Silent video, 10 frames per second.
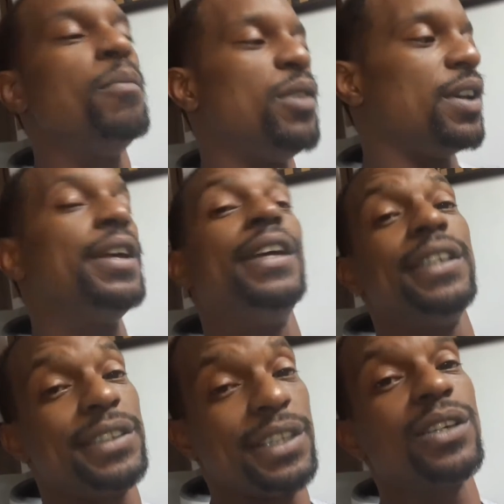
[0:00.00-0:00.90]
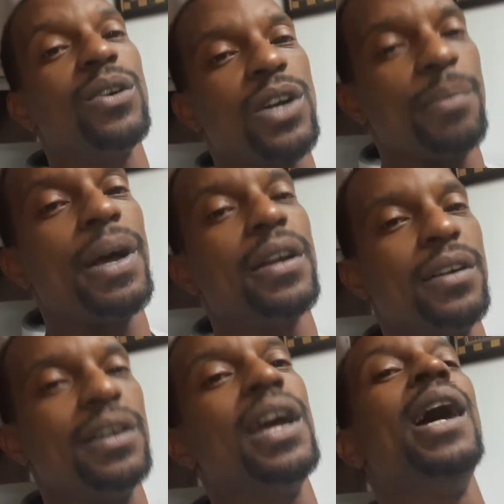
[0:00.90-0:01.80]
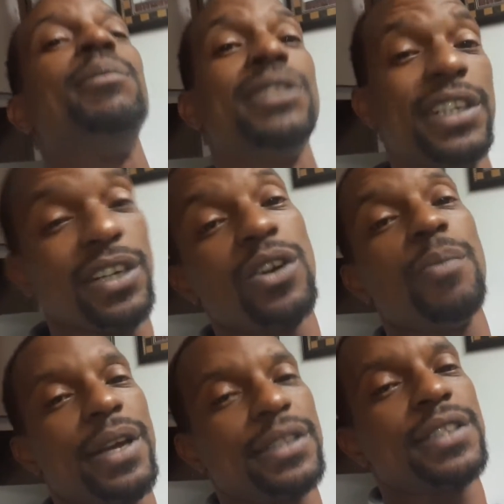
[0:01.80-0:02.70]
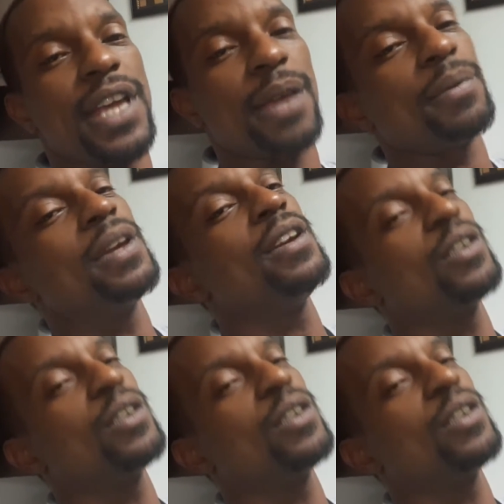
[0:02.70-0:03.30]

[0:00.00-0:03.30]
But it's still gonna come out good. Still gonna make this happen.